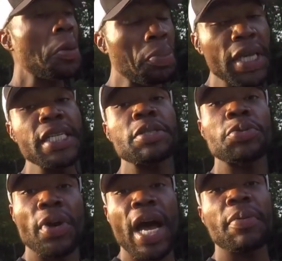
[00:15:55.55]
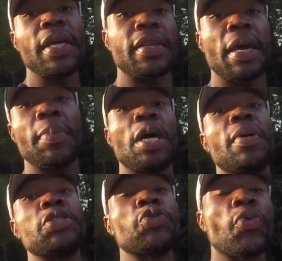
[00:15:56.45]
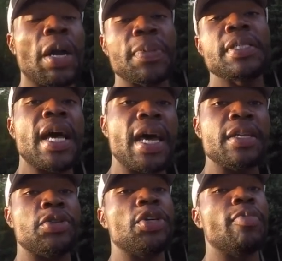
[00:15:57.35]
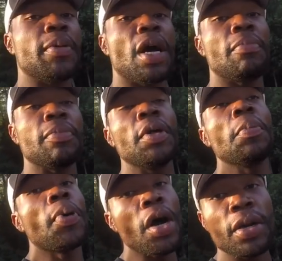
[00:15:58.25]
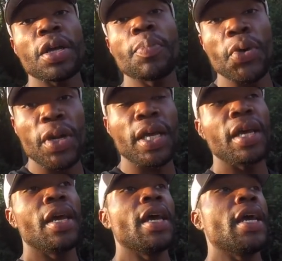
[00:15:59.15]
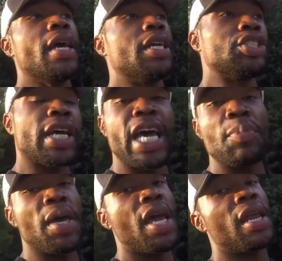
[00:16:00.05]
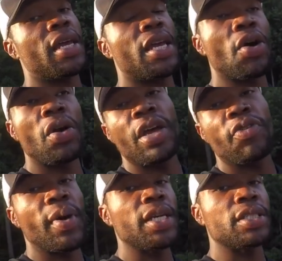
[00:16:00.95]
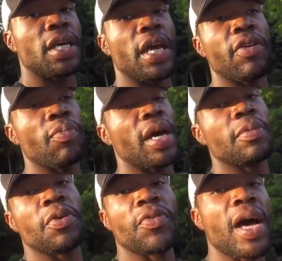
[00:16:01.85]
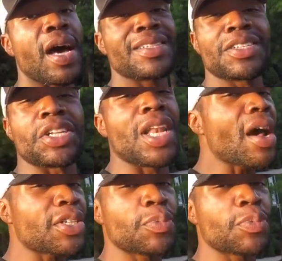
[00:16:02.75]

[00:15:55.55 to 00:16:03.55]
please subscribe and hit that bell button to right beside it so you can become part of the community and chime in and get all the information that everybody provides. There's a lot of